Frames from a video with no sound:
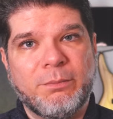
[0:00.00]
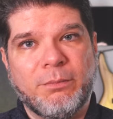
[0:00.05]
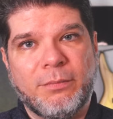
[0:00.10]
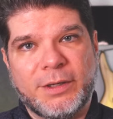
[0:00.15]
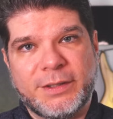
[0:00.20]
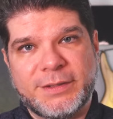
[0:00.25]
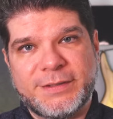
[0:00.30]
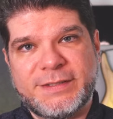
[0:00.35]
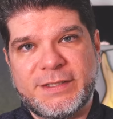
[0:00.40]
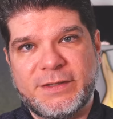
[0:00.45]

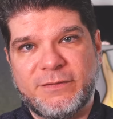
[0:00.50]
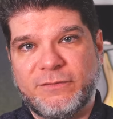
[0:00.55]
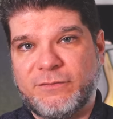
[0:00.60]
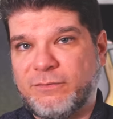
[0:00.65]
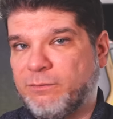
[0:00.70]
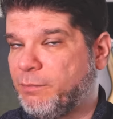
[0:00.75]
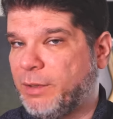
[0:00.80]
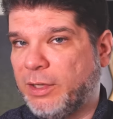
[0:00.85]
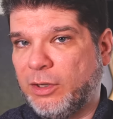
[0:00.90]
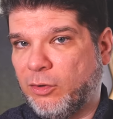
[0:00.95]
immersive
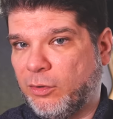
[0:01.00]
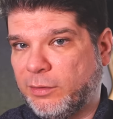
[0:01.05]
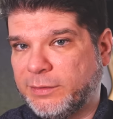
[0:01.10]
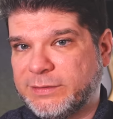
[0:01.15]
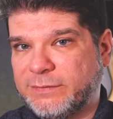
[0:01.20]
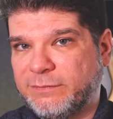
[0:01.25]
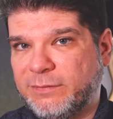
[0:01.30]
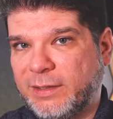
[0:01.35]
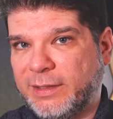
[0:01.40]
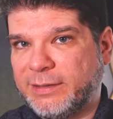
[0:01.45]

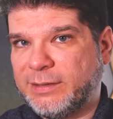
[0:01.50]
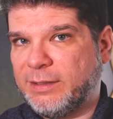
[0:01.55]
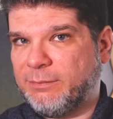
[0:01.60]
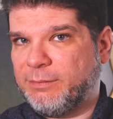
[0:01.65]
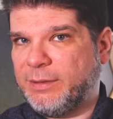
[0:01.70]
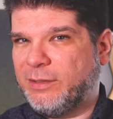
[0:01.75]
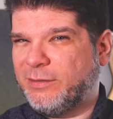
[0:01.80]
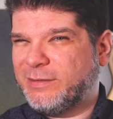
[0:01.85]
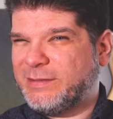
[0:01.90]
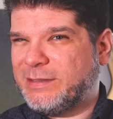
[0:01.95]
because of the lighting,
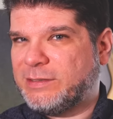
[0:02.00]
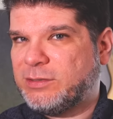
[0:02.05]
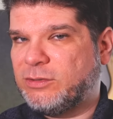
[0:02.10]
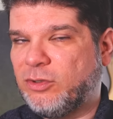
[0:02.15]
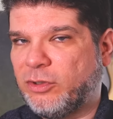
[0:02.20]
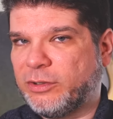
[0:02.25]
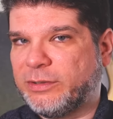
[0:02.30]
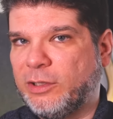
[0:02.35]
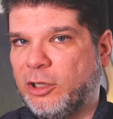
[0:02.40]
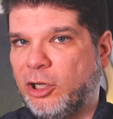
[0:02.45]
because it's
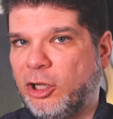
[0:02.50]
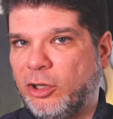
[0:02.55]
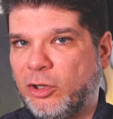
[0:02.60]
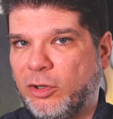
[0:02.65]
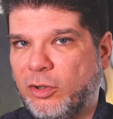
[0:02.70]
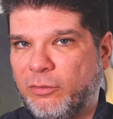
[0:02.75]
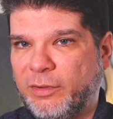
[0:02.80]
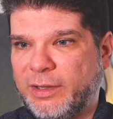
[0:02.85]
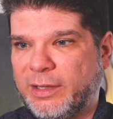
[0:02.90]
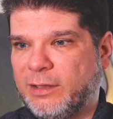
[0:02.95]
not
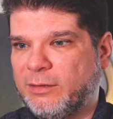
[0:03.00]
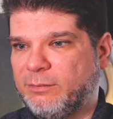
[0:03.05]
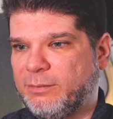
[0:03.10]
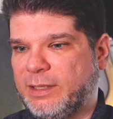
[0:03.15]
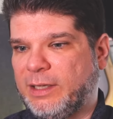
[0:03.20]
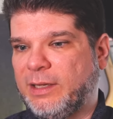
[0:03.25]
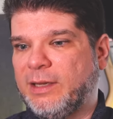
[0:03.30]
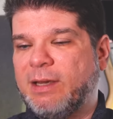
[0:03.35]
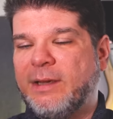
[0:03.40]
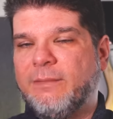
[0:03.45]
glowing at
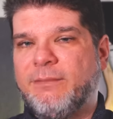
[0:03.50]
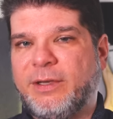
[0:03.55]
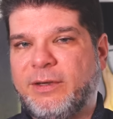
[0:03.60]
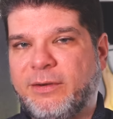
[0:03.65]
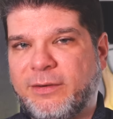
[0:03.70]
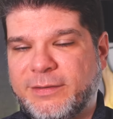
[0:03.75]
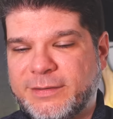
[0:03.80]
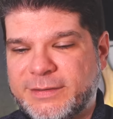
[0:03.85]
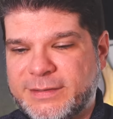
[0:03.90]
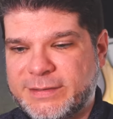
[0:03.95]
me,
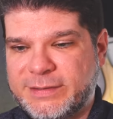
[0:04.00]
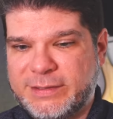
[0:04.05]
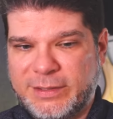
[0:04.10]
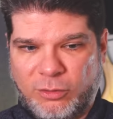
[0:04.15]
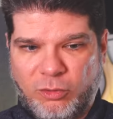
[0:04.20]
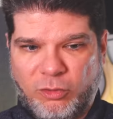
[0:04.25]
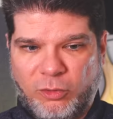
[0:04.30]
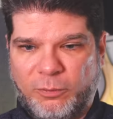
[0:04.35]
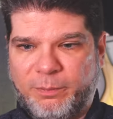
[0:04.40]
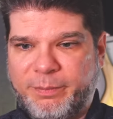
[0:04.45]
because the
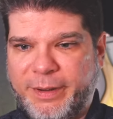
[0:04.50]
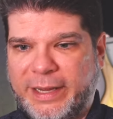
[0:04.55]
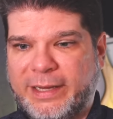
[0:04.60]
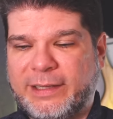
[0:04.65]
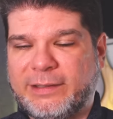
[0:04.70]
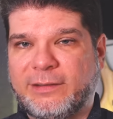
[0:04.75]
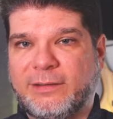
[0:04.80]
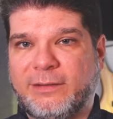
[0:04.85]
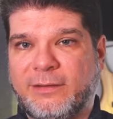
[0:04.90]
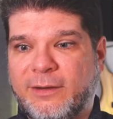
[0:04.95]
whole
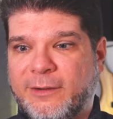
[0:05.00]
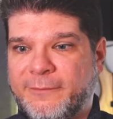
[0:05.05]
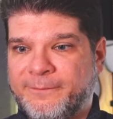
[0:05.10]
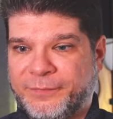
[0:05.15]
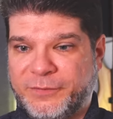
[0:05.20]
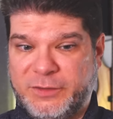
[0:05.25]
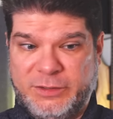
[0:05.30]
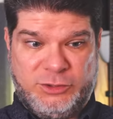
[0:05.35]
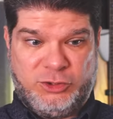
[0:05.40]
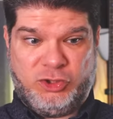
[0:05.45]
panel
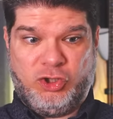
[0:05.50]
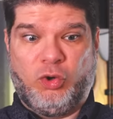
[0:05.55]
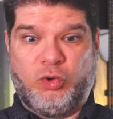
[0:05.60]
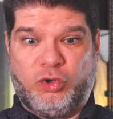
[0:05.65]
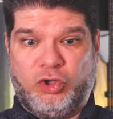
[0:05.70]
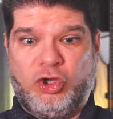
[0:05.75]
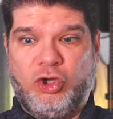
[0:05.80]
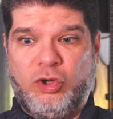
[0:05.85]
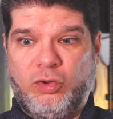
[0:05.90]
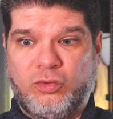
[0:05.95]
is so
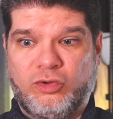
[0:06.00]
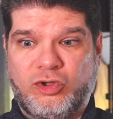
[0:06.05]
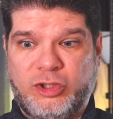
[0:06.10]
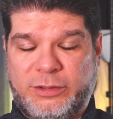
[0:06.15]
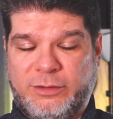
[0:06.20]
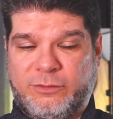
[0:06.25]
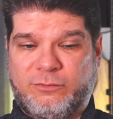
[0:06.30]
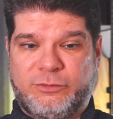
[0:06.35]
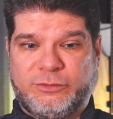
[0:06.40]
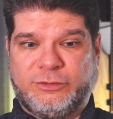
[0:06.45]
huge
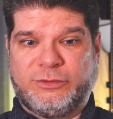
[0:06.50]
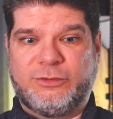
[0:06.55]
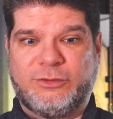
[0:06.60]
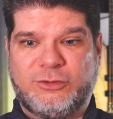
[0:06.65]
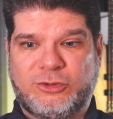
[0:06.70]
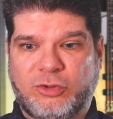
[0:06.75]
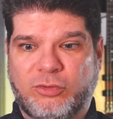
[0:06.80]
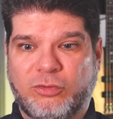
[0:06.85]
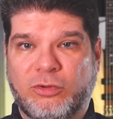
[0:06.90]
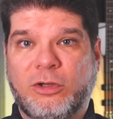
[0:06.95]
and it was
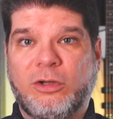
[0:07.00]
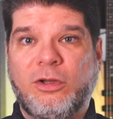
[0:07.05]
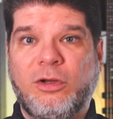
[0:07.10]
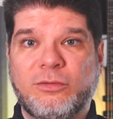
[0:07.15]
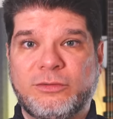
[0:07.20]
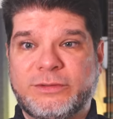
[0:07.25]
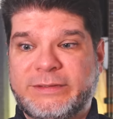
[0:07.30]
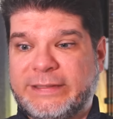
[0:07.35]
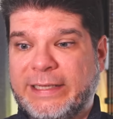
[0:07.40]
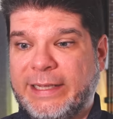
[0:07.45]
so
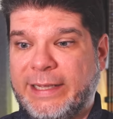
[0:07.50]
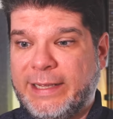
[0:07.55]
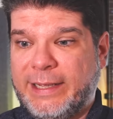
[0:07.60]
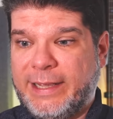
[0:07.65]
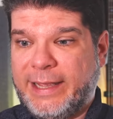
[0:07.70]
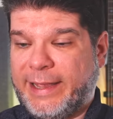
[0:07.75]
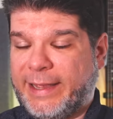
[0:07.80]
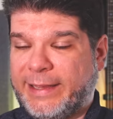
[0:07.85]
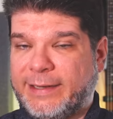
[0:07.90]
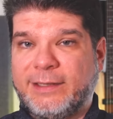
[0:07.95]
close
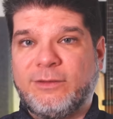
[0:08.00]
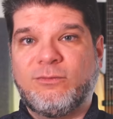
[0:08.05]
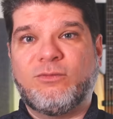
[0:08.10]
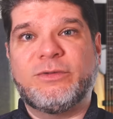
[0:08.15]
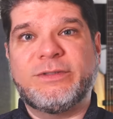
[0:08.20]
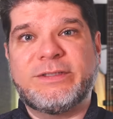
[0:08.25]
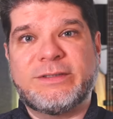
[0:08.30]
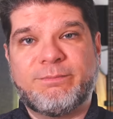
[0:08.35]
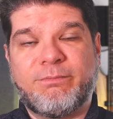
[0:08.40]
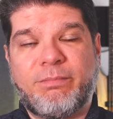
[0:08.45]
and it
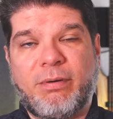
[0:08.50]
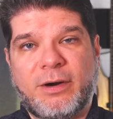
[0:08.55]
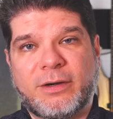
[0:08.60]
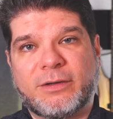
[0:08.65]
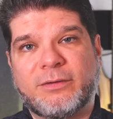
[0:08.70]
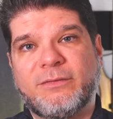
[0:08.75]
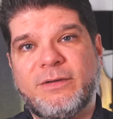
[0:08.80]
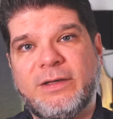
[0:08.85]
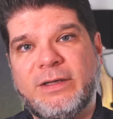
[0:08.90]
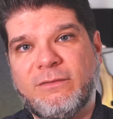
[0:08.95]
was
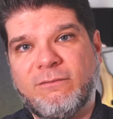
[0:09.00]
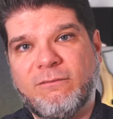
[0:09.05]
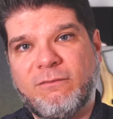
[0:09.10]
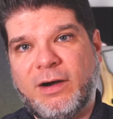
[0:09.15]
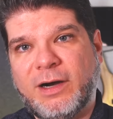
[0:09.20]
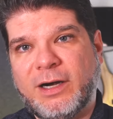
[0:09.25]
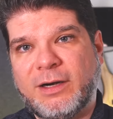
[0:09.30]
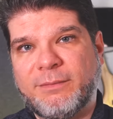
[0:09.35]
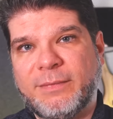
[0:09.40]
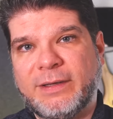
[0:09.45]
part of the
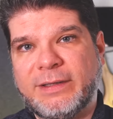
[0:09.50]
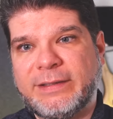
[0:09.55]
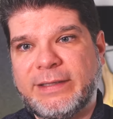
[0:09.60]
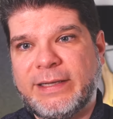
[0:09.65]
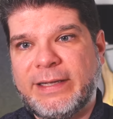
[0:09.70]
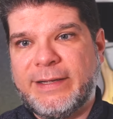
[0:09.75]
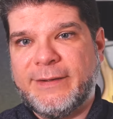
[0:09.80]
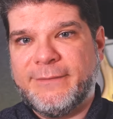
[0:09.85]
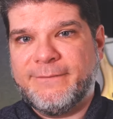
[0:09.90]
environment.